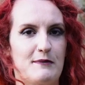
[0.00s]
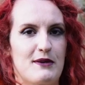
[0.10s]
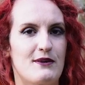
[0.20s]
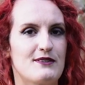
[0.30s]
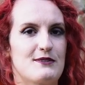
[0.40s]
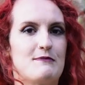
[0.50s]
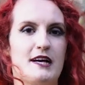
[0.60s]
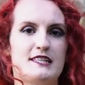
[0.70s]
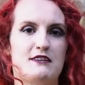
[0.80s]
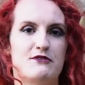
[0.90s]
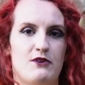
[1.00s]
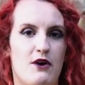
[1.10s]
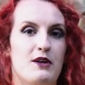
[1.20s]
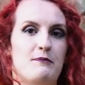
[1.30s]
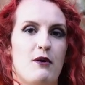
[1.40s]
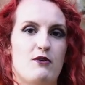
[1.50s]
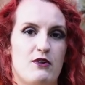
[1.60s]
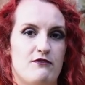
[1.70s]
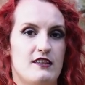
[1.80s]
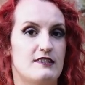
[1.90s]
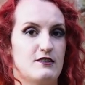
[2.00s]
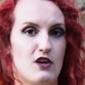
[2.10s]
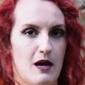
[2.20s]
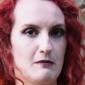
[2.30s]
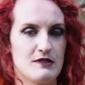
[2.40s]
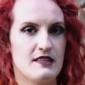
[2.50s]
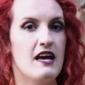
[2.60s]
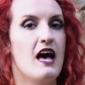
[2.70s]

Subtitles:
because you might have heard both of these terms